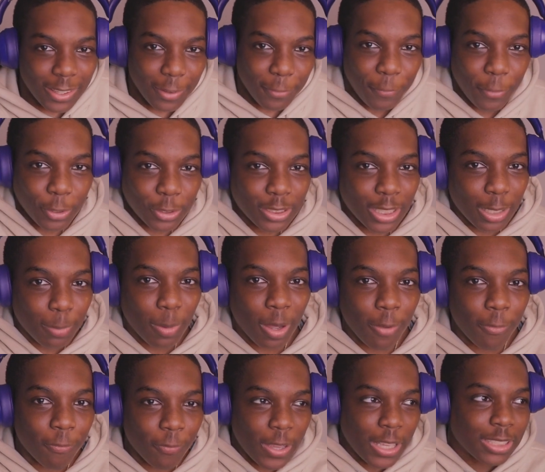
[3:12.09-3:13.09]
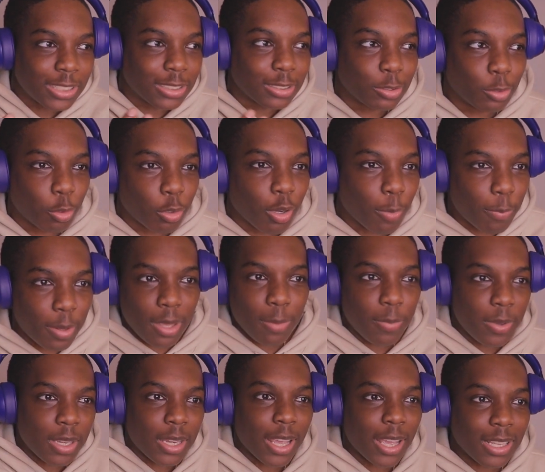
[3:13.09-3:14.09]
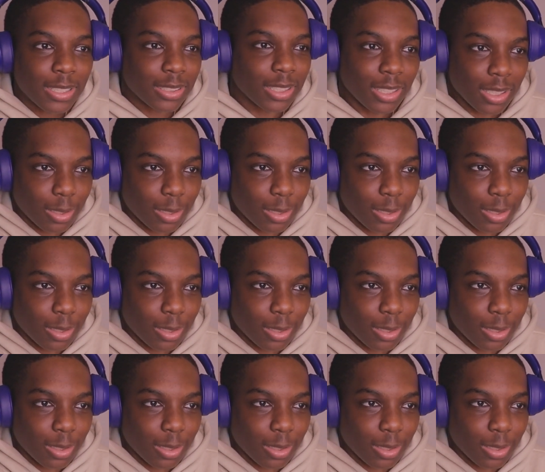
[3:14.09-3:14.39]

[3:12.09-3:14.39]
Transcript: It feels like my face is doing the pee-pee dance.